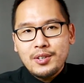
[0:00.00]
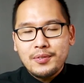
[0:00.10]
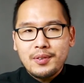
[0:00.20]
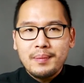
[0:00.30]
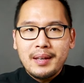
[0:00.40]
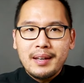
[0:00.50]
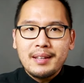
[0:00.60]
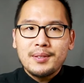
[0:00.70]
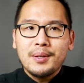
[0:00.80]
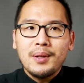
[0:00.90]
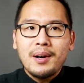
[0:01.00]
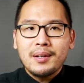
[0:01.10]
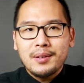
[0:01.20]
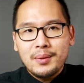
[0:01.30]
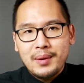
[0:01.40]
for me is a longer
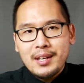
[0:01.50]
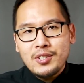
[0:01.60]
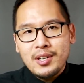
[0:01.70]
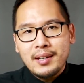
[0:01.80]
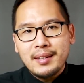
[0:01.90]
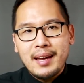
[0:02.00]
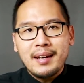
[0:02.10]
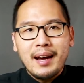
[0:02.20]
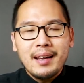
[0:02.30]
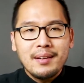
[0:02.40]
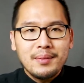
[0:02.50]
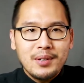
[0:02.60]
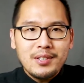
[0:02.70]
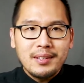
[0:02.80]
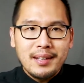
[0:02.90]
duration than I
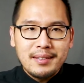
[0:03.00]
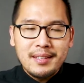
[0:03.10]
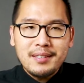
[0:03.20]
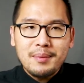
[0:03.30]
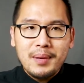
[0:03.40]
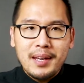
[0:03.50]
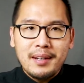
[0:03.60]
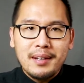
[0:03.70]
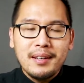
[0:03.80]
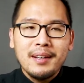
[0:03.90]
originally anticipated,